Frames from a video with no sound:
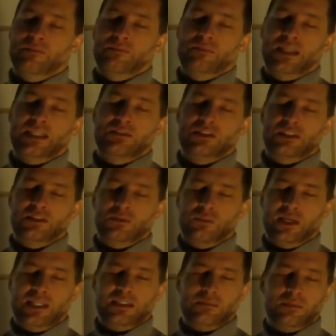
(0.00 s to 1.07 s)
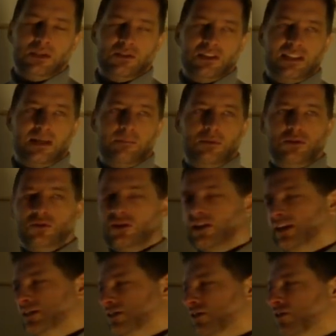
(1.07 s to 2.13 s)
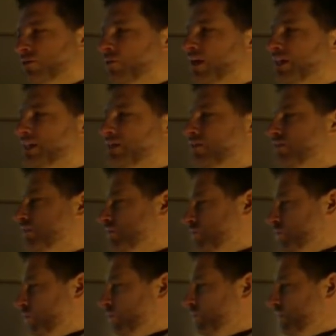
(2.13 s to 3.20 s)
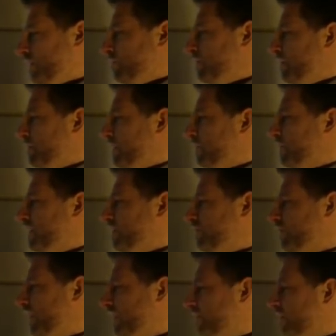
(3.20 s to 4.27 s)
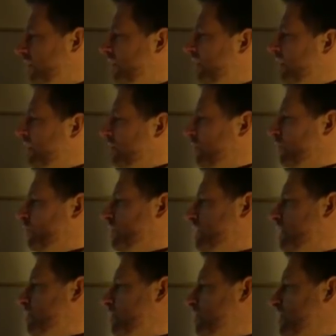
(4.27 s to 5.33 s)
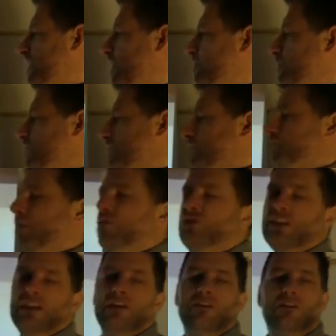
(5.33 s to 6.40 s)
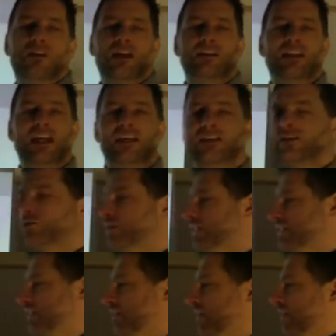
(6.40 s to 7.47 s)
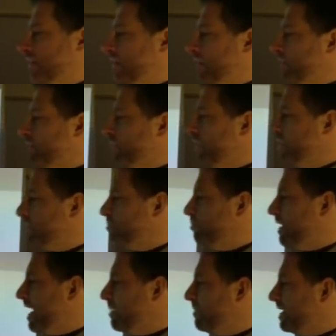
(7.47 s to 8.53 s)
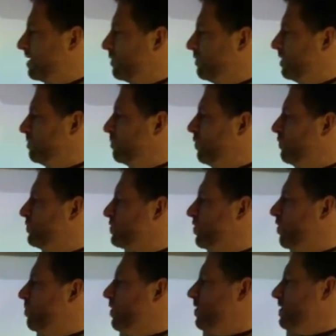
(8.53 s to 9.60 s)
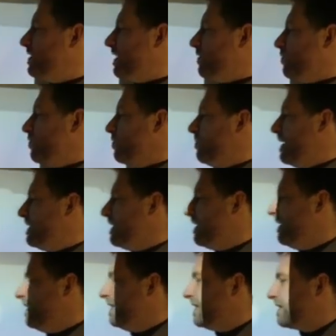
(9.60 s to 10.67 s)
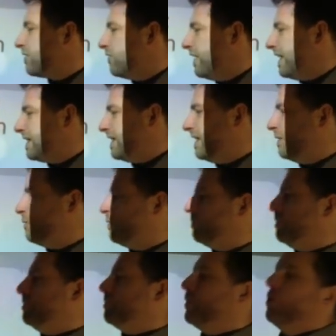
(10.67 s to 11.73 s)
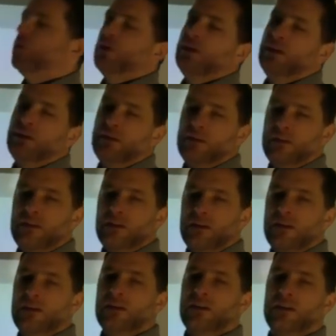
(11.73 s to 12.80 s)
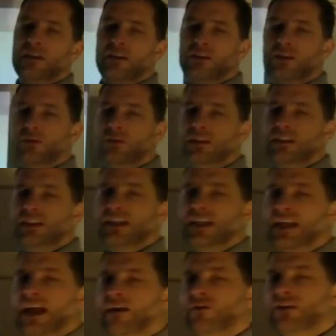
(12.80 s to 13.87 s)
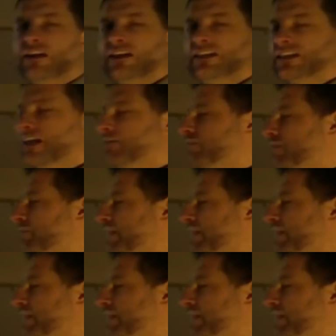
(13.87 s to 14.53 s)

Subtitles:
dangerous situation, because the temperatures can start rising uncontrolled and maybe create a fire. So for example, if the temperature is above, say, 110 degrees, this bimetal will move so much that automatically this connection here will be broken. So it is an inherently safety